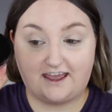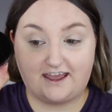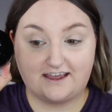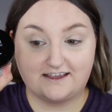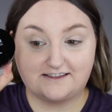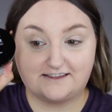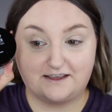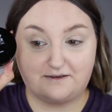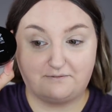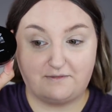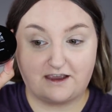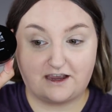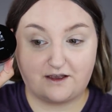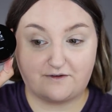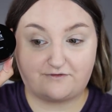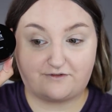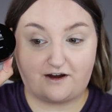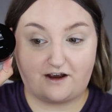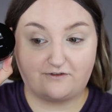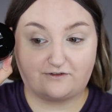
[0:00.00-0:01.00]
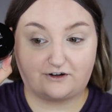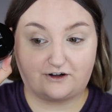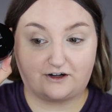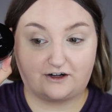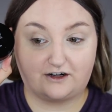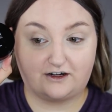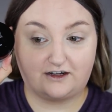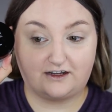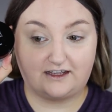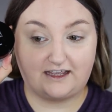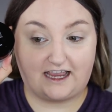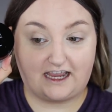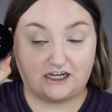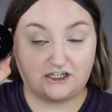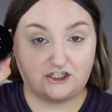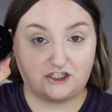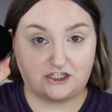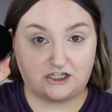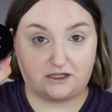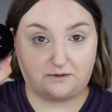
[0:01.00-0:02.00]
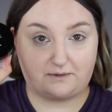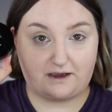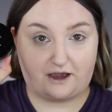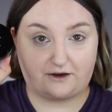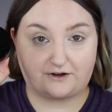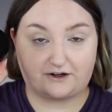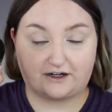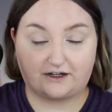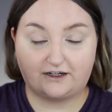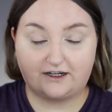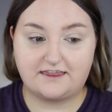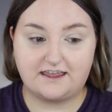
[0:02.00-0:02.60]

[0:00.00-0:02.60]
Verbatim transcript: It's the Makeup Forever HD powder.